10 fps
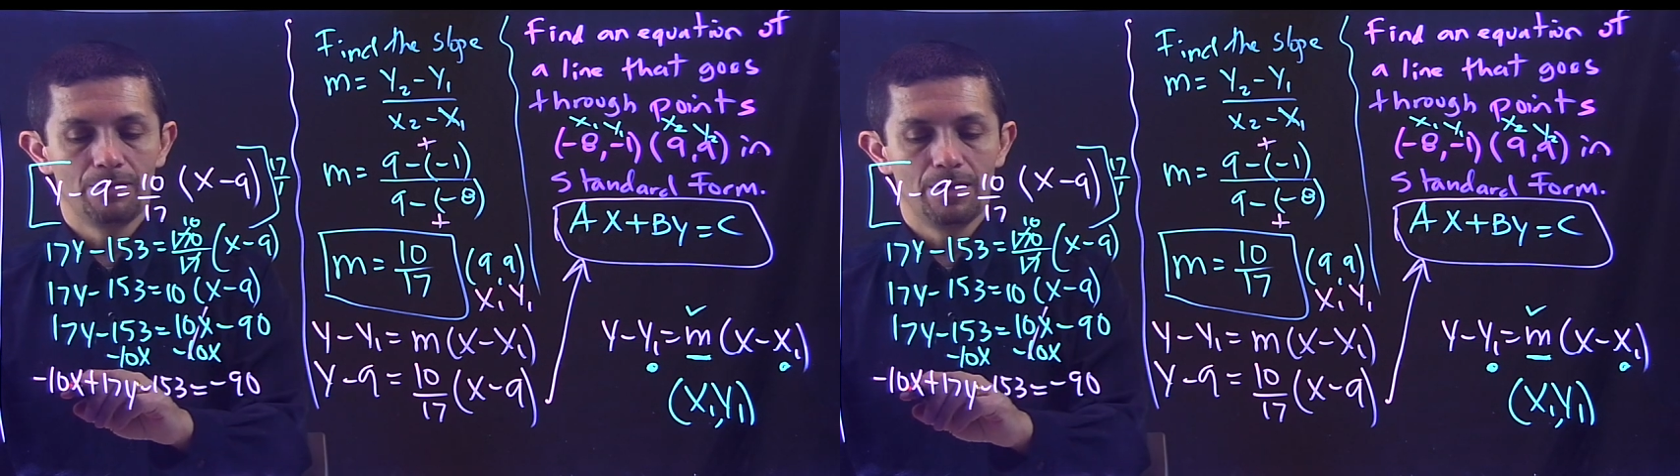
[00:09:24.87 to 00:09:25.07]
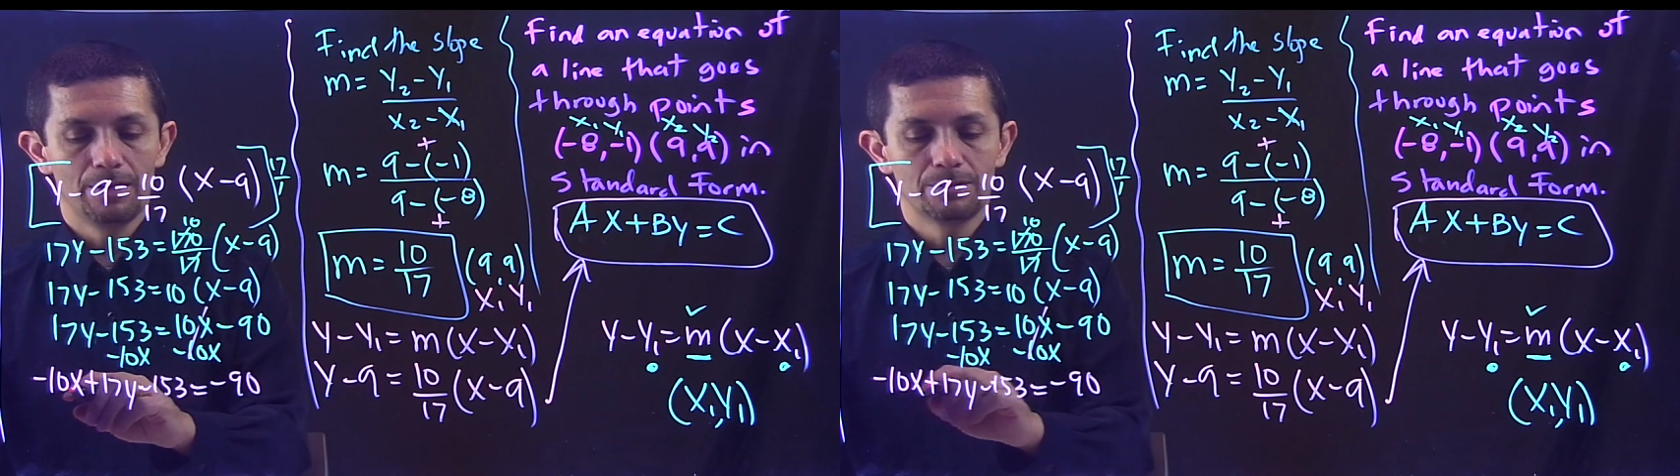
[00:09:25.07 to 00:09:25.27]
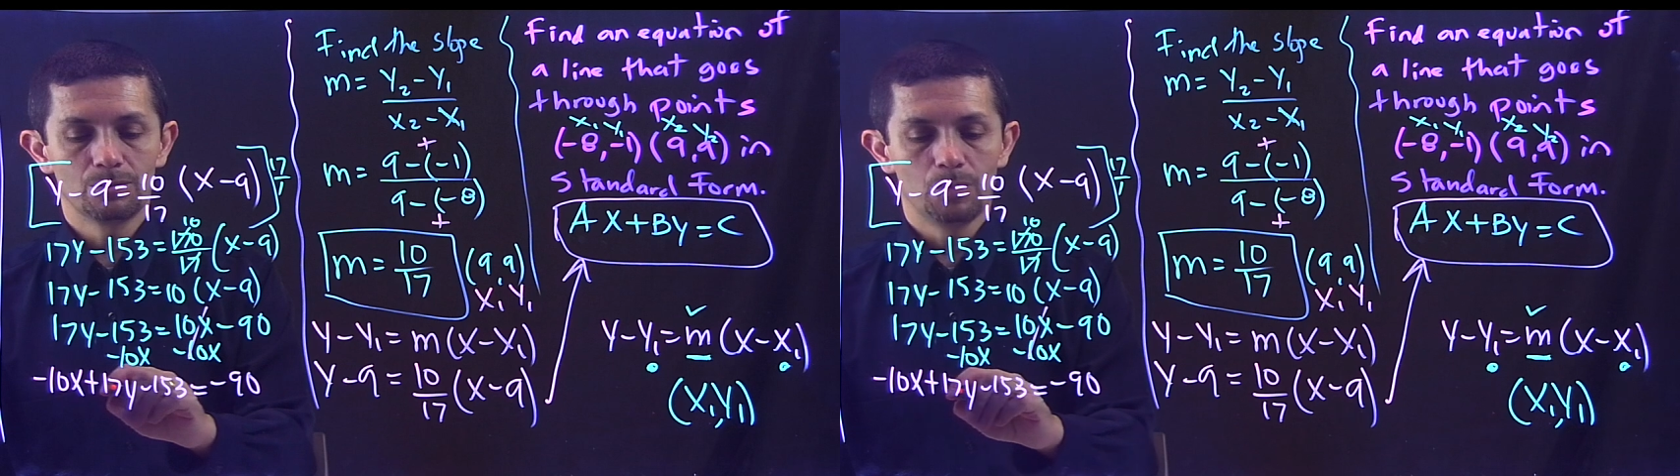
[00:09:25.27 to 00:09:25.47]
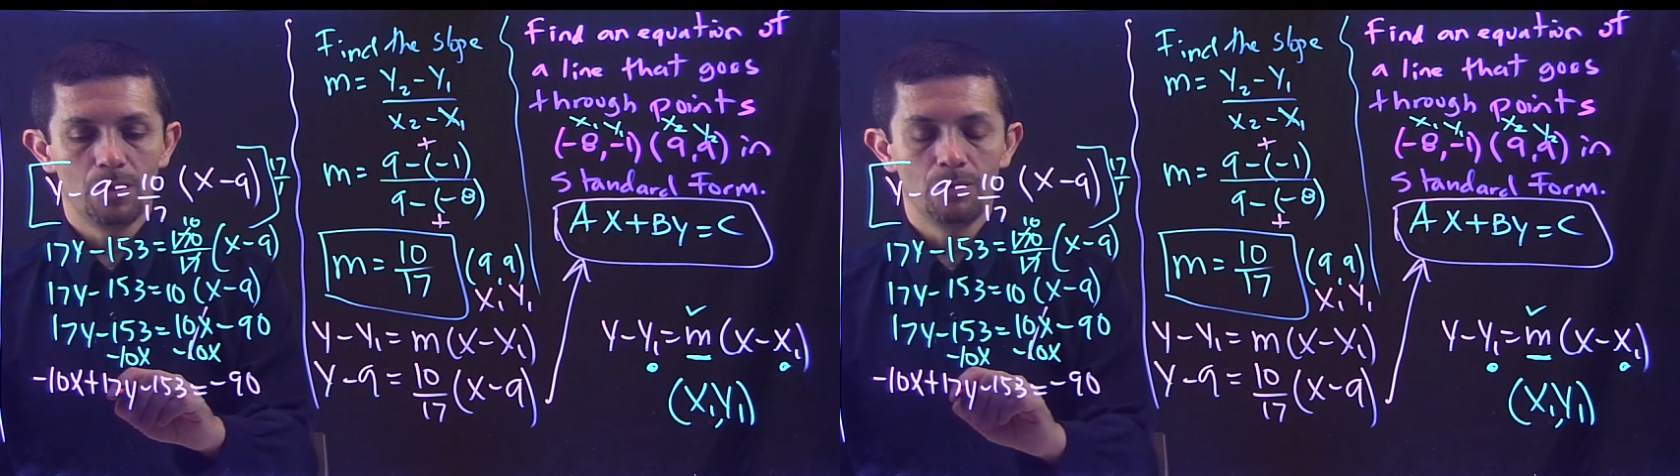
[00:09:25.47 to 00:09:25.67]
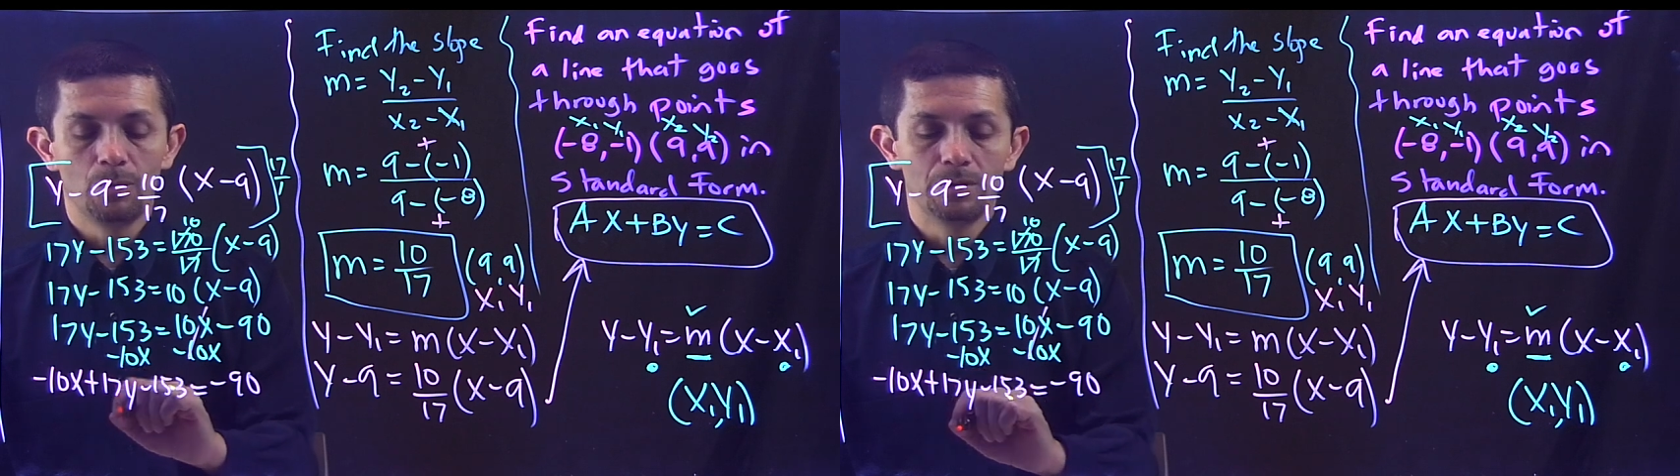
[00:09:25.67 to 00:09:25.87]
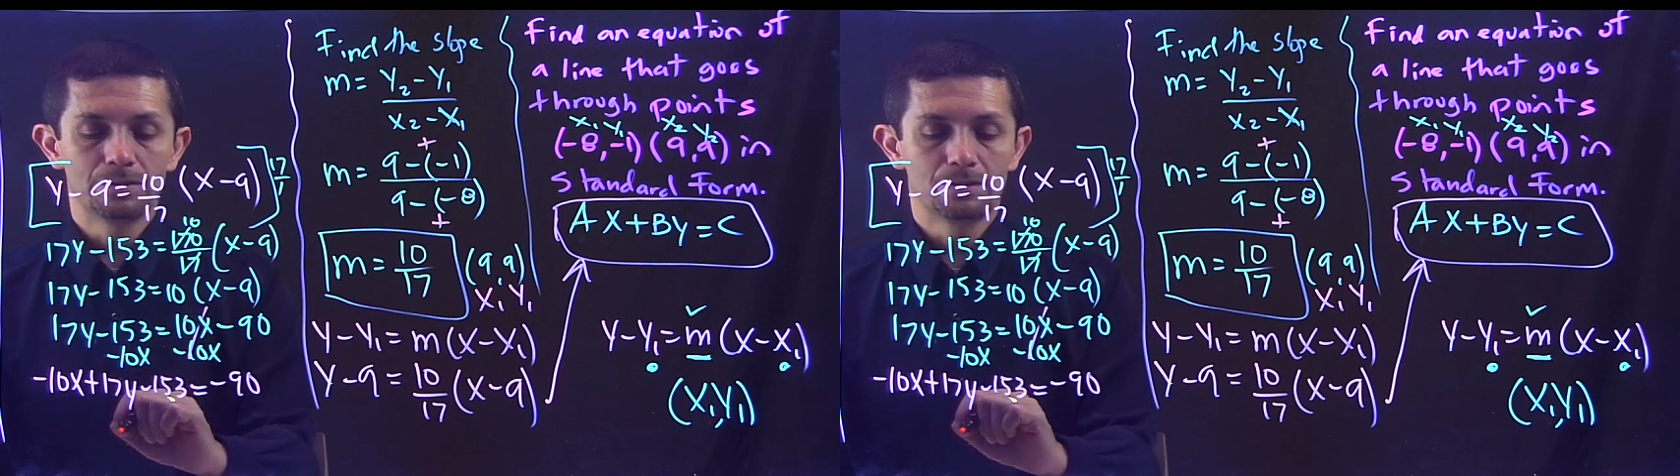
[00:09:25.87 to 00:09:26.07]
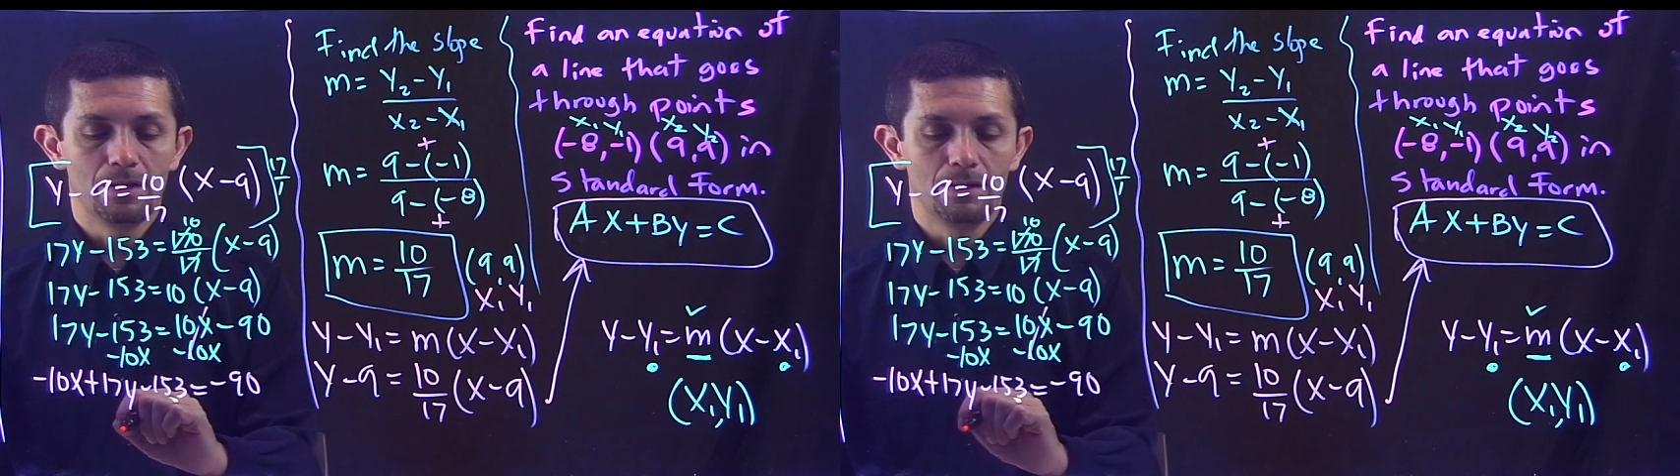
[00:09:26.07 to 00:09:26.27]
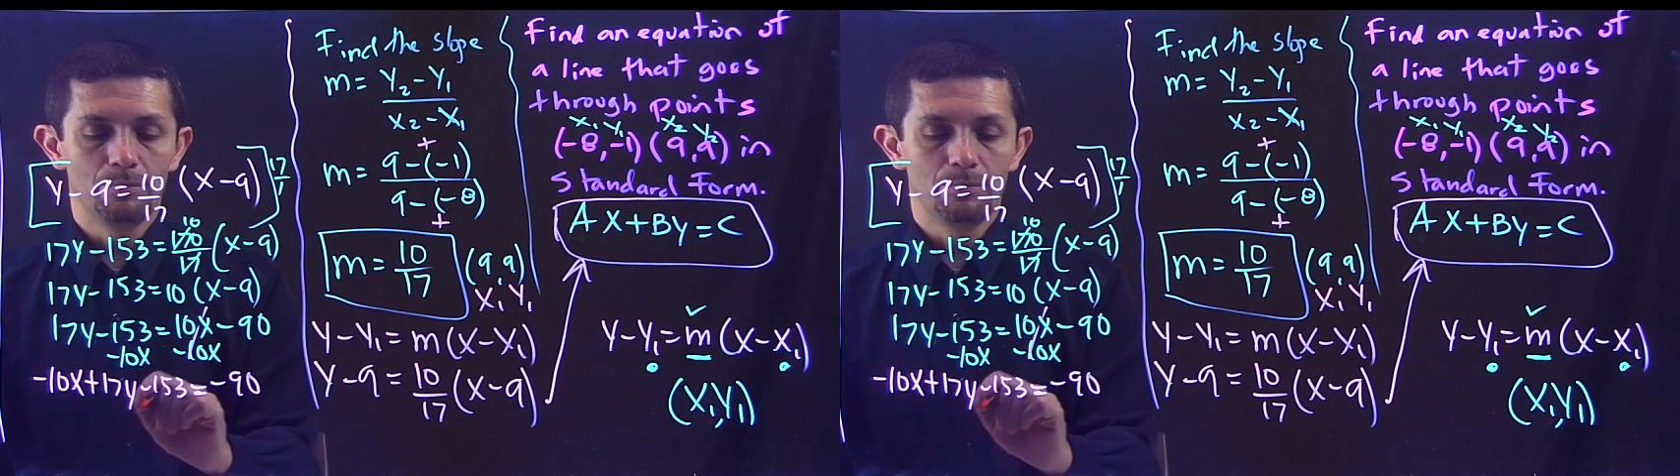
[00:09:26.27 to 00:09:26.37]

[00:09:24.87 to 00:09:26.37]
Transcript: x and y on one side,